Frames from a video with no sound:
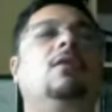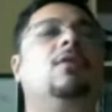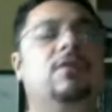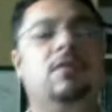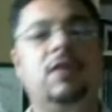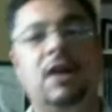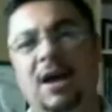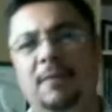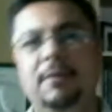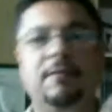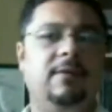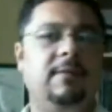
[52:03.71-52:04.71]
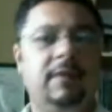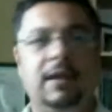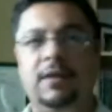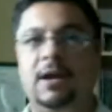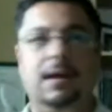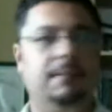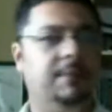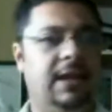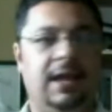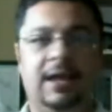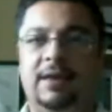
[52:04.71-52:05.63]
or you're coming from another company like